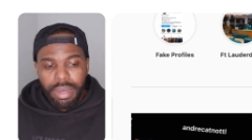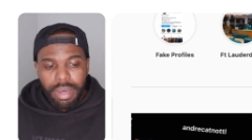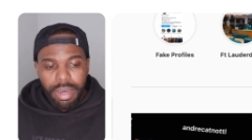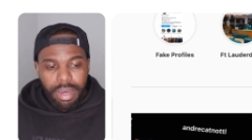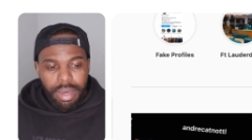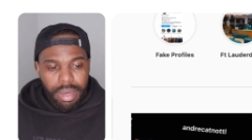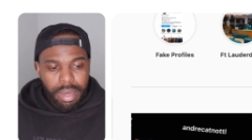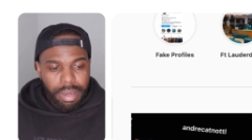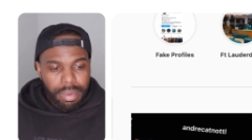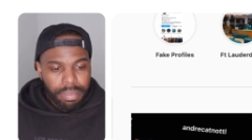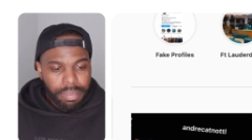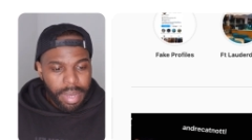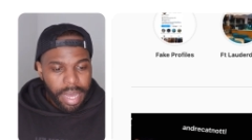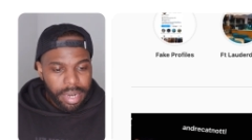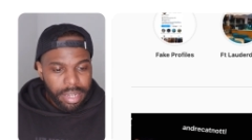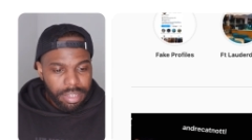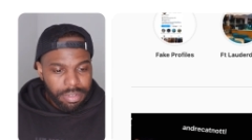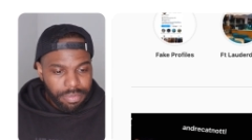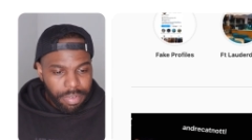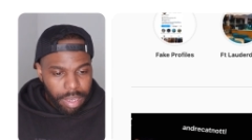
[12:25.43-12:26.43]
um, by
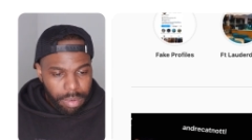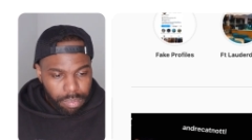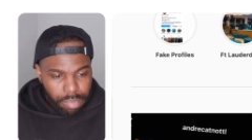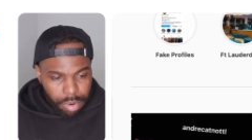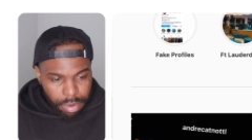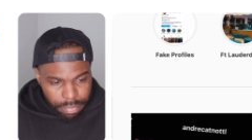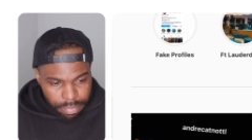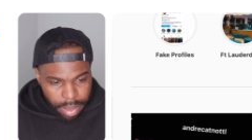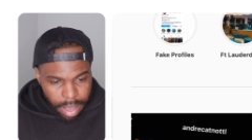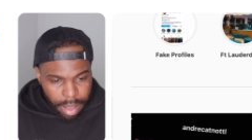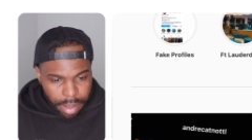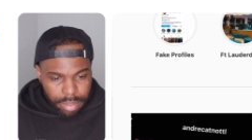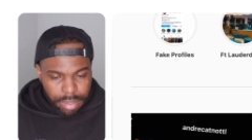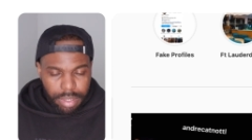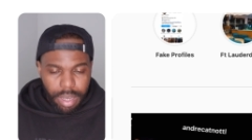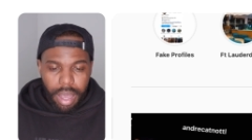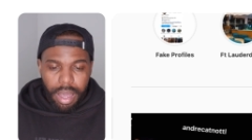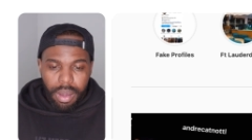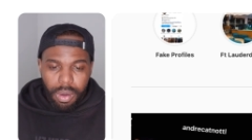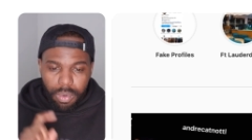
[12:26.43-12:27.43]
these fake profiles.
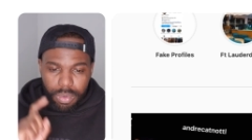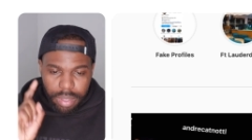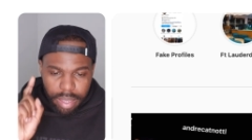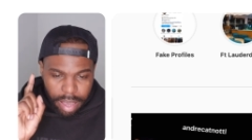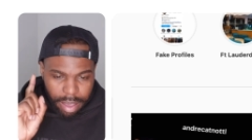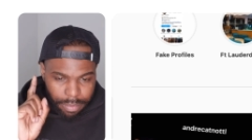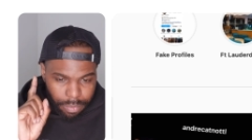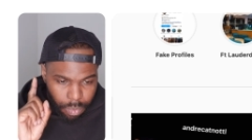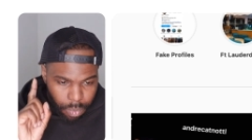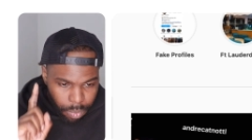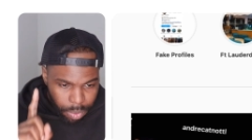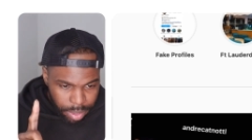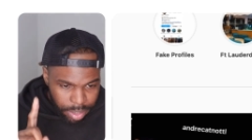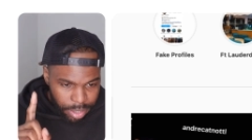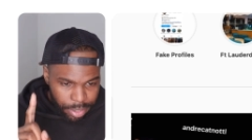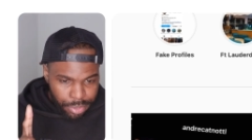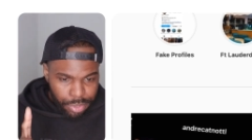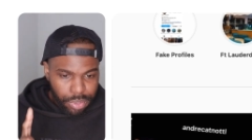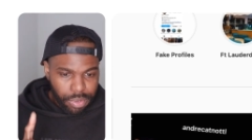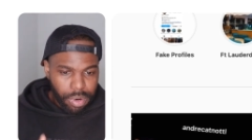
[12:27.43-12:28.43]
I only have one
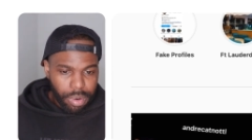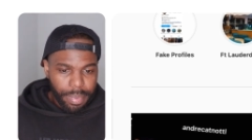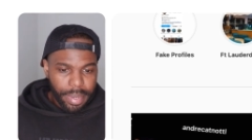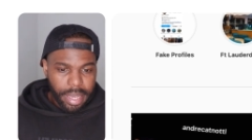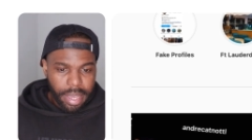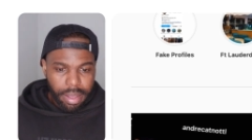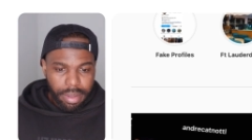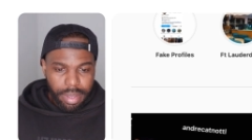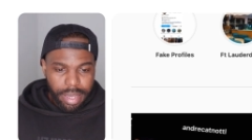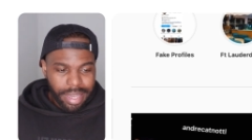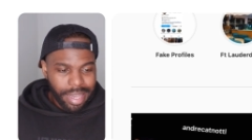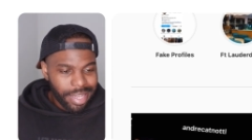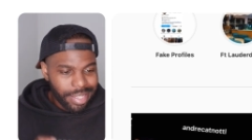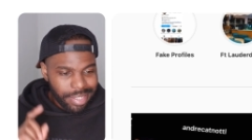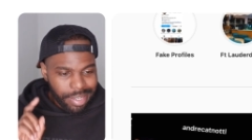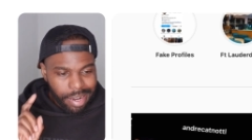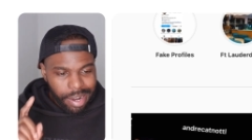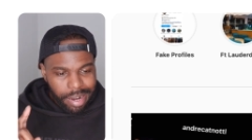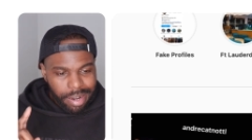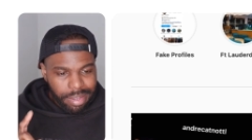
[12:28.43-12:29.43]
Instagram account. I can't
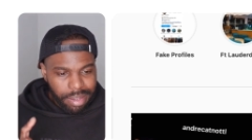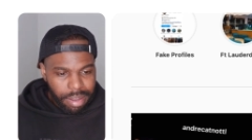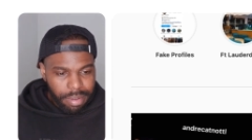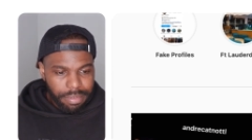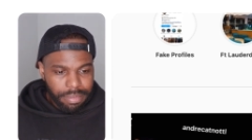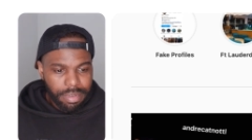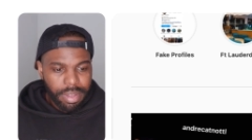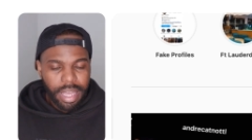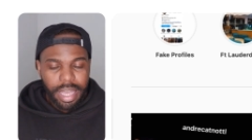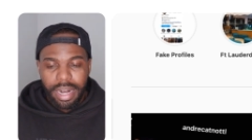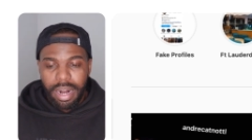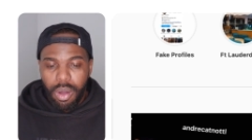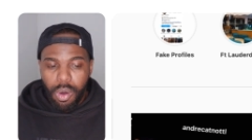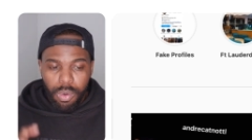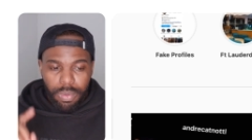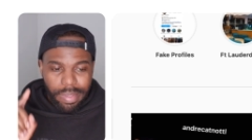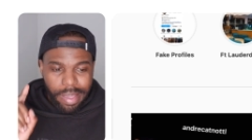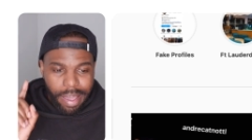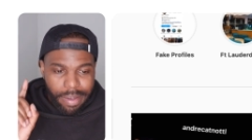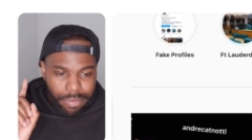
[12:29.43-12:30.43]
say that enough. And I
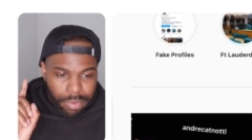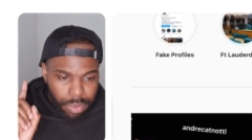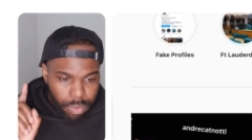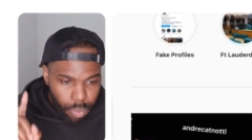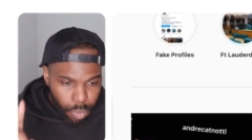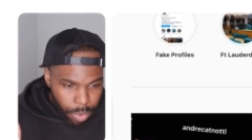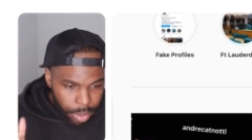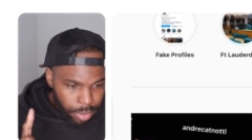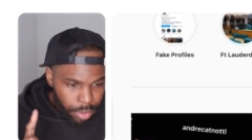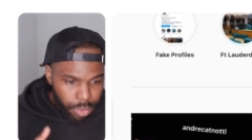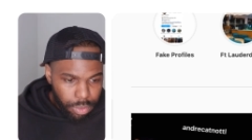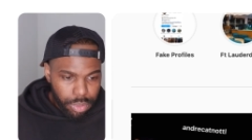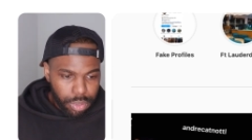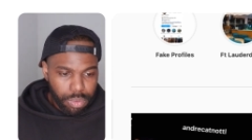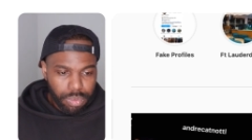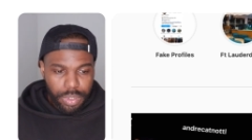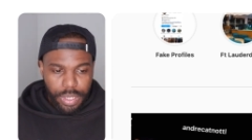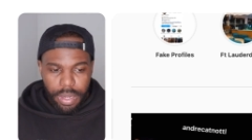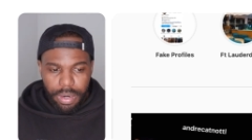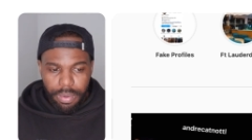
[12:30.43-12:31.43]
only have one YouTube
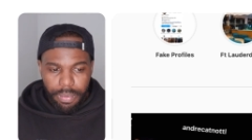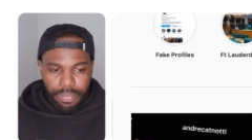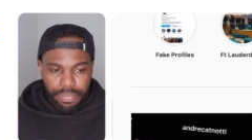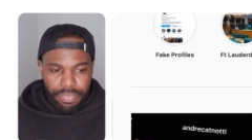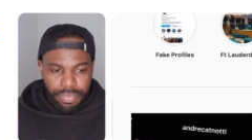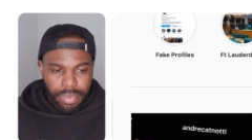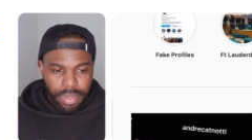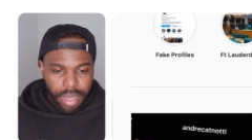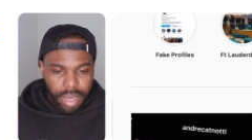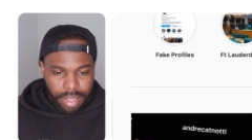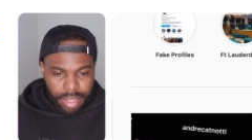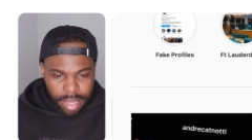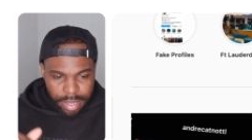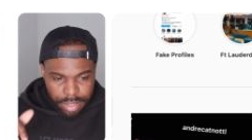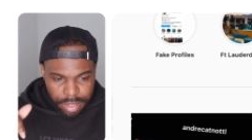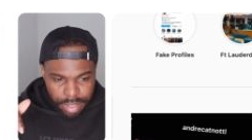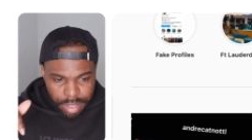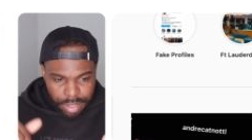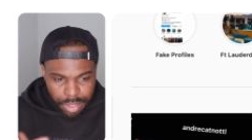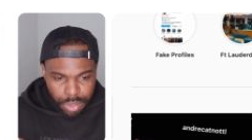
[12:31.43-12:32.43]
channel, and that's
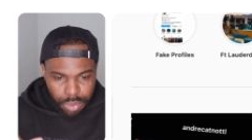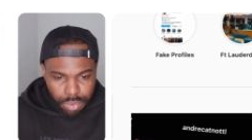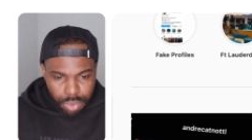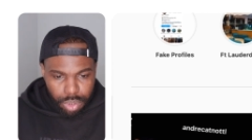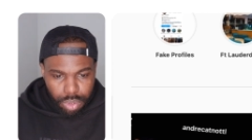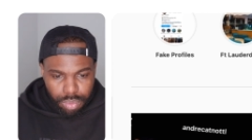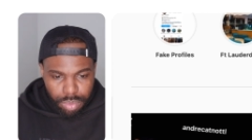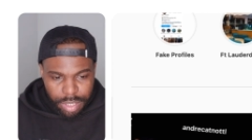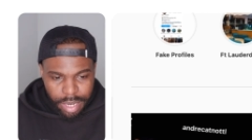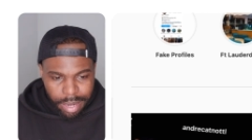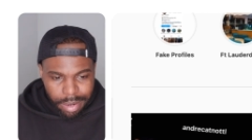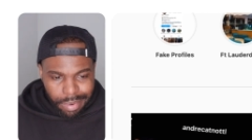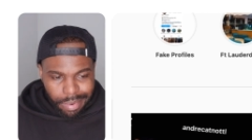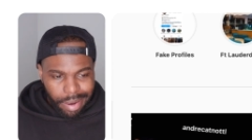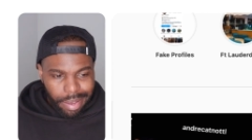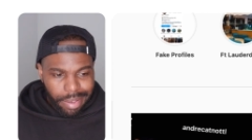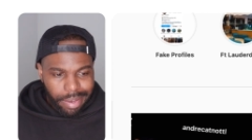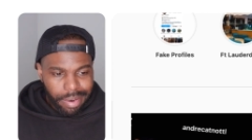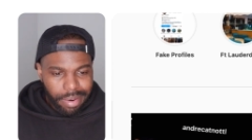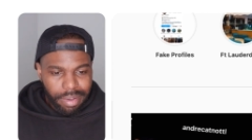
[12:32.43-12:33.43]
this YouTube channel
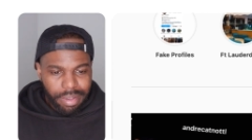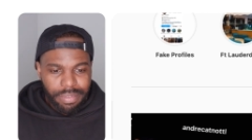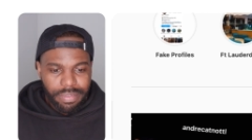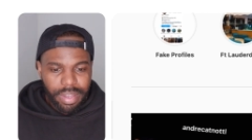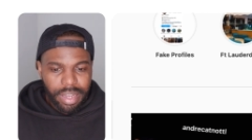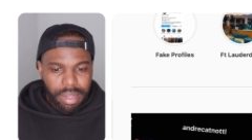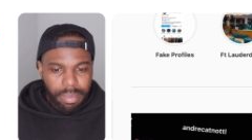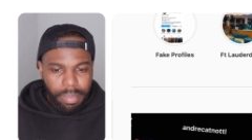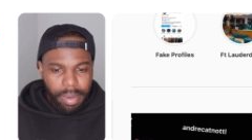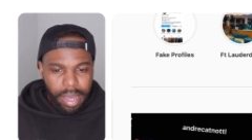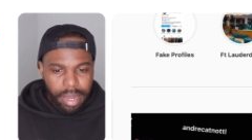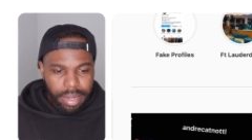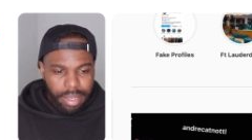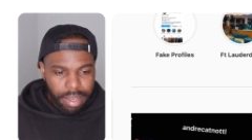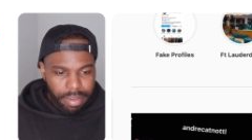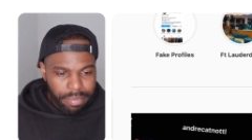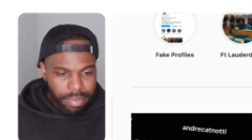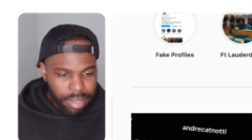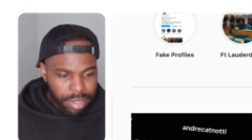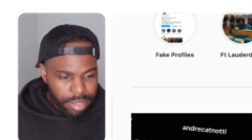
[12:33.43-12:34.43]
right here. If anybody,
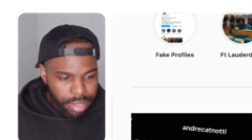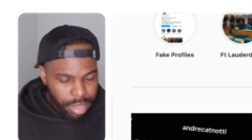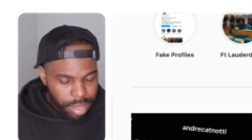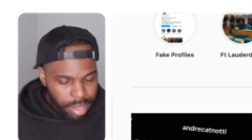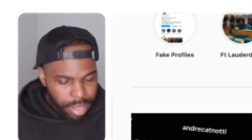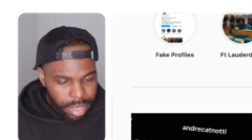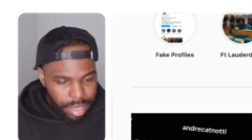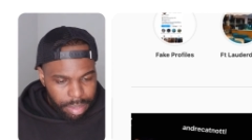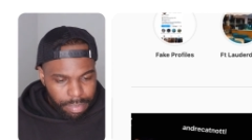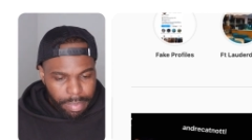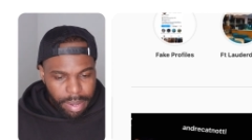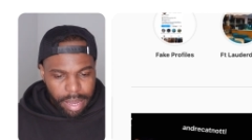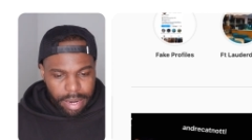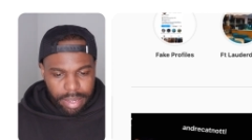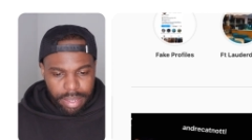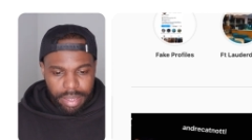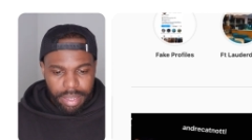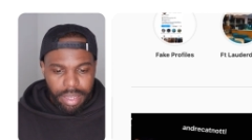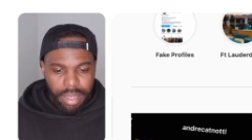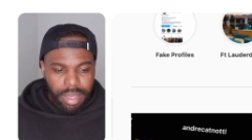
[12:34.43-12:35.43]
if I, uh,
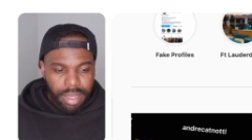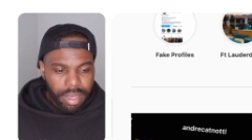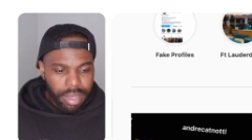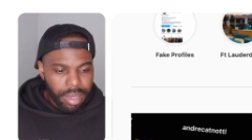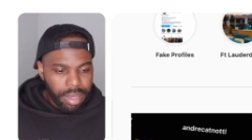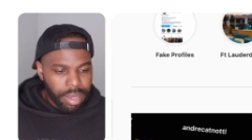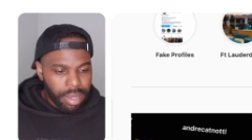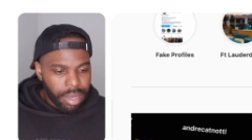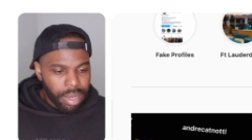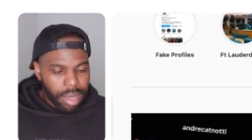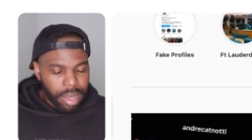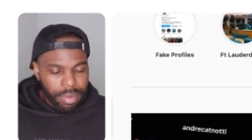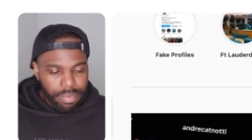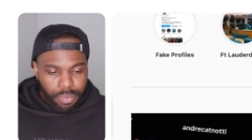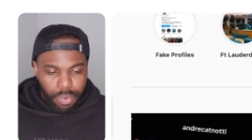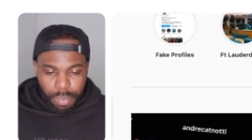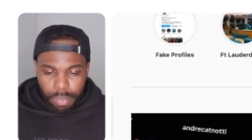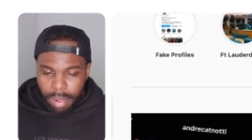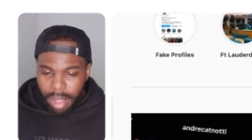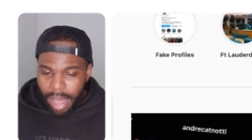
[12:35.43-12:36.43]
anybody um,
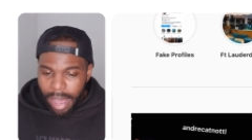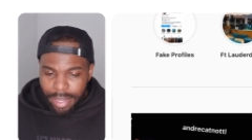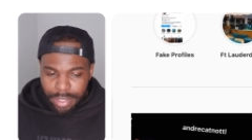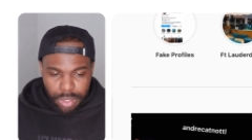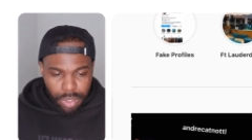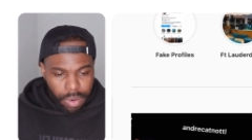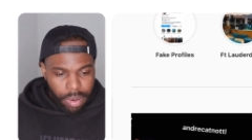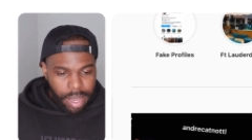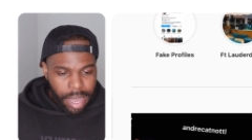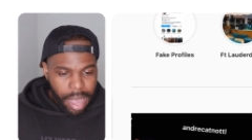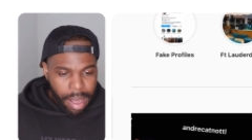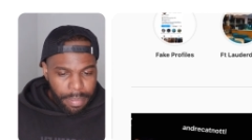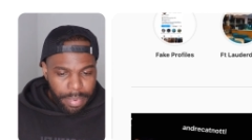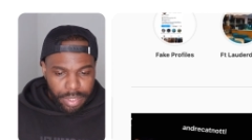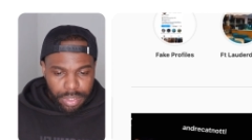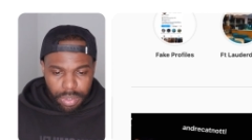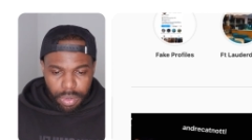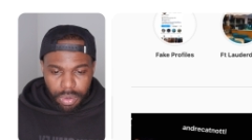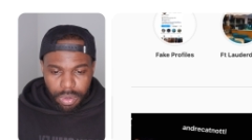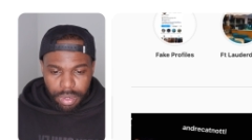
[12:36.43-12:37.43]
replies to your
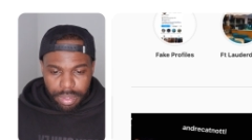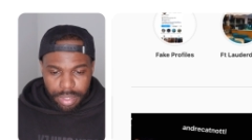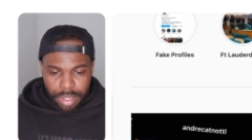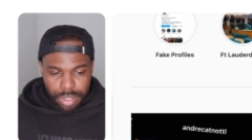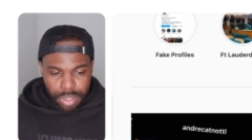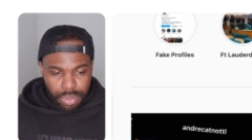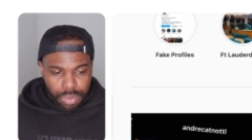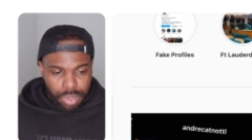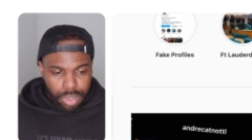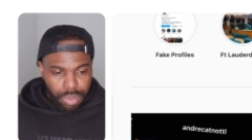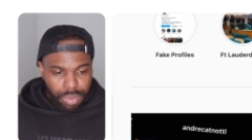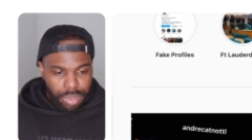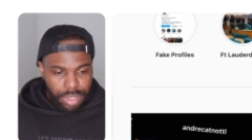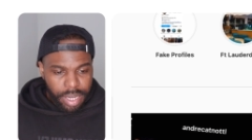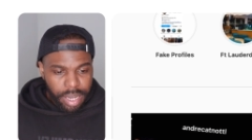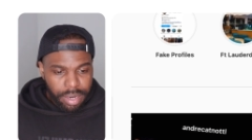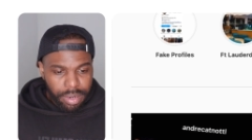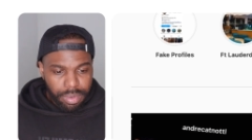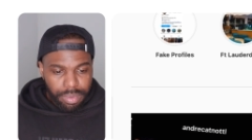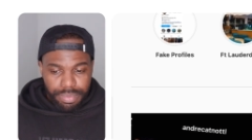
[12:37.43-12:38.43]
comments on this YouTube
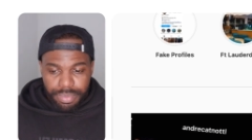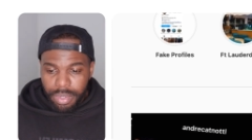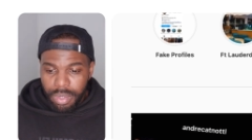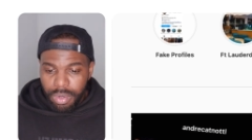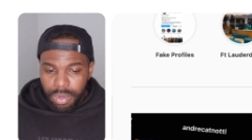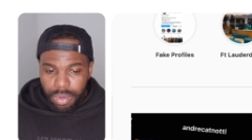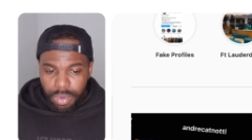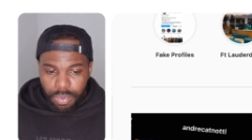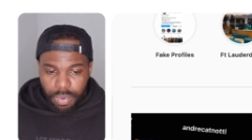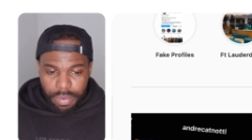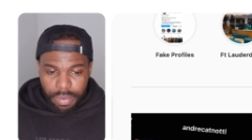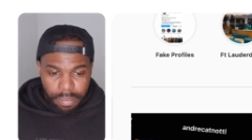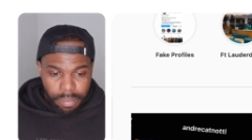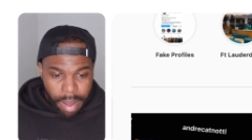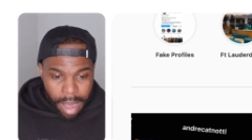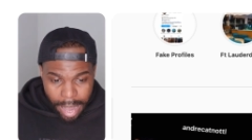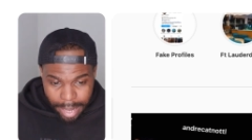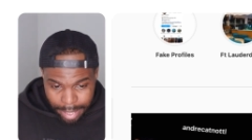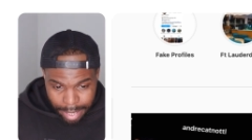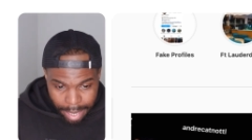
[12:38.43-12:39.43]
channel with
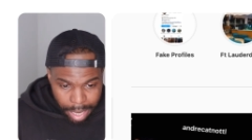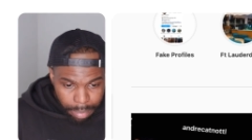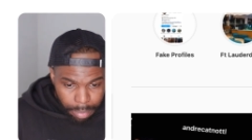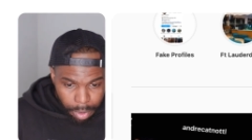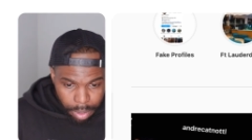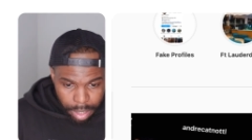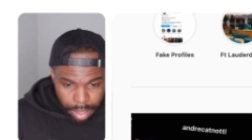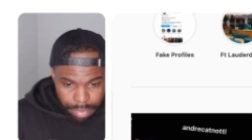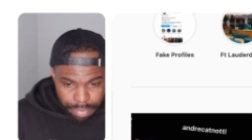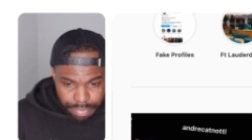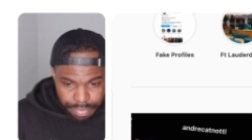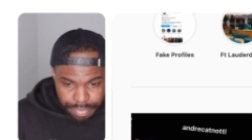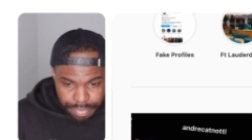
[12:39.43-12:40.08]
my name on it,